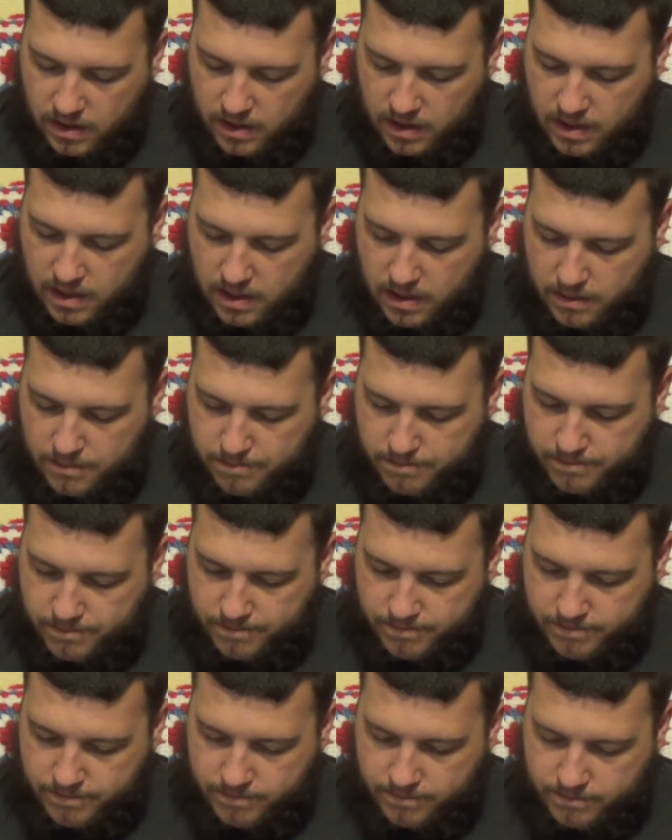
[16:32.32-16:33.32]
And
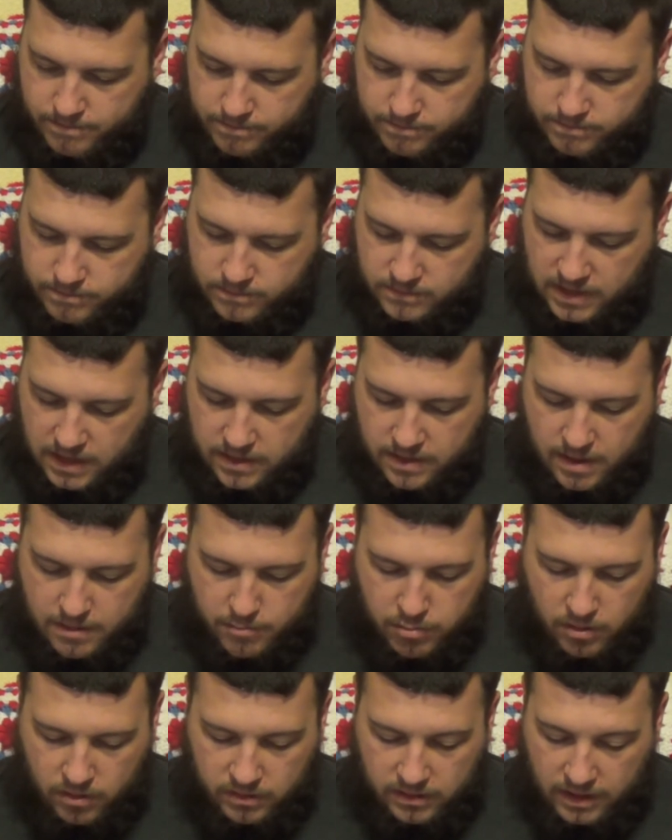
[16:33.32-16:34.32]
they
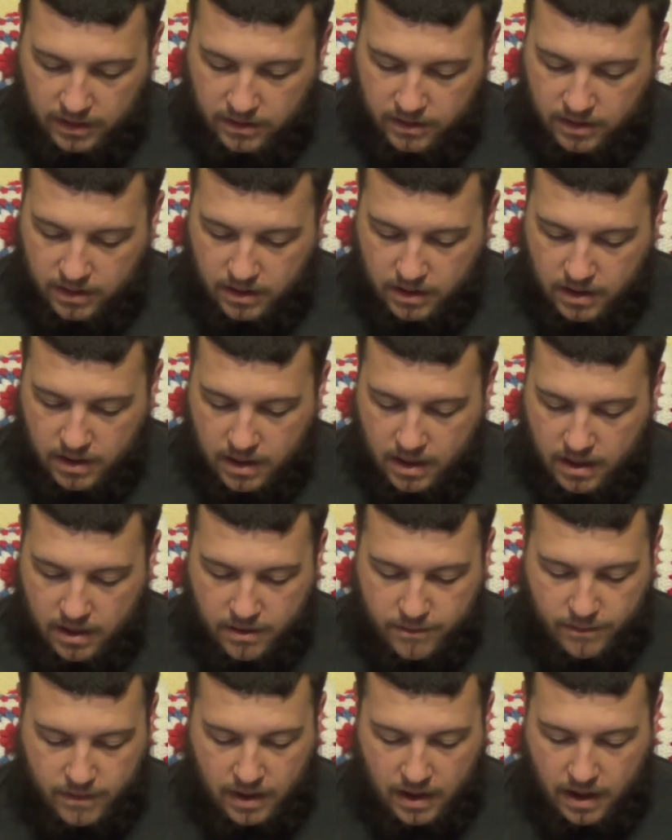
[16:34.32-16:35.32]
broke down.
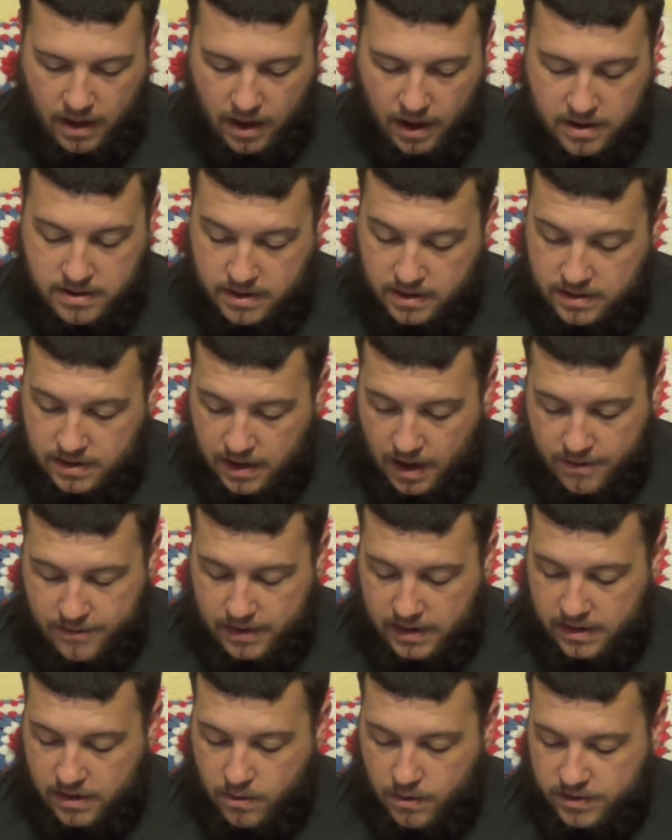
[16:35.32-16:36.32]
If I didn't have
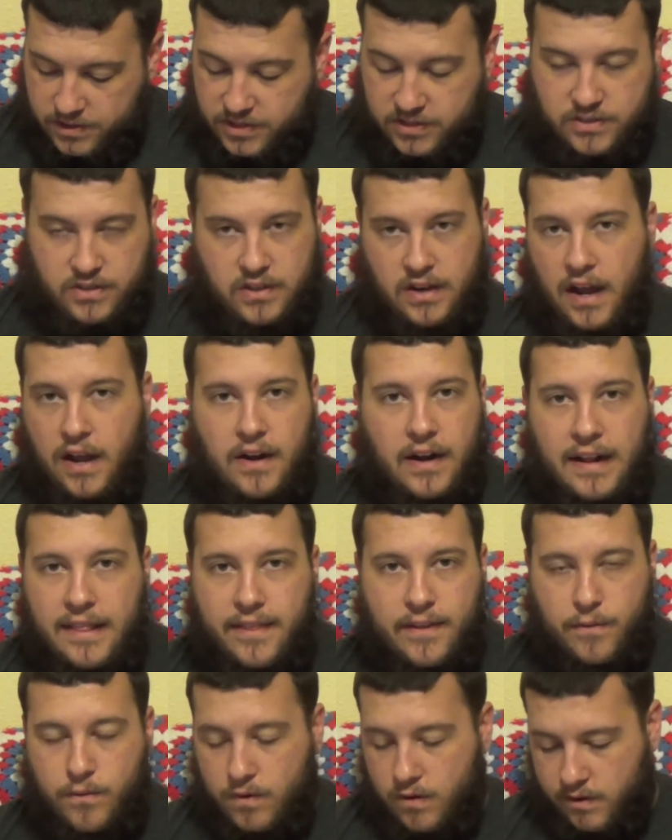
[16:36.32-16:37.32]
any questions on how
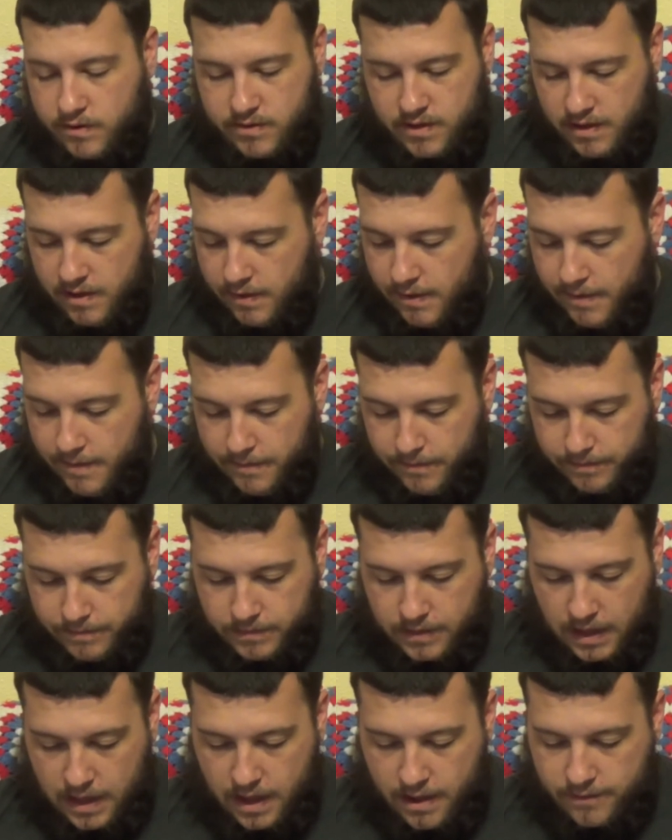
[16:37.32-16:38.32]
anything worked,
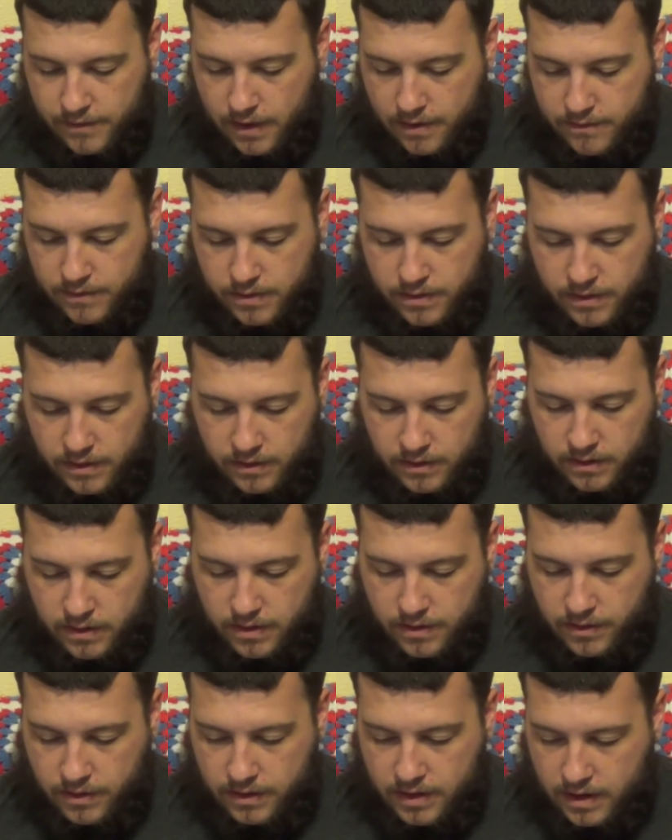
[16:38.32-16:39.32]
they have everything
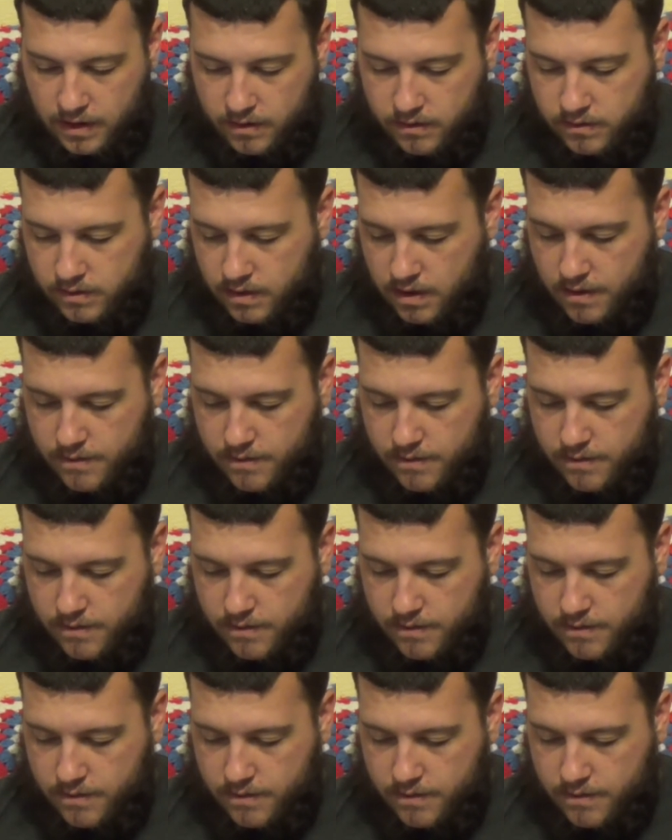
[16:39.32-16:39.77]
already thought out.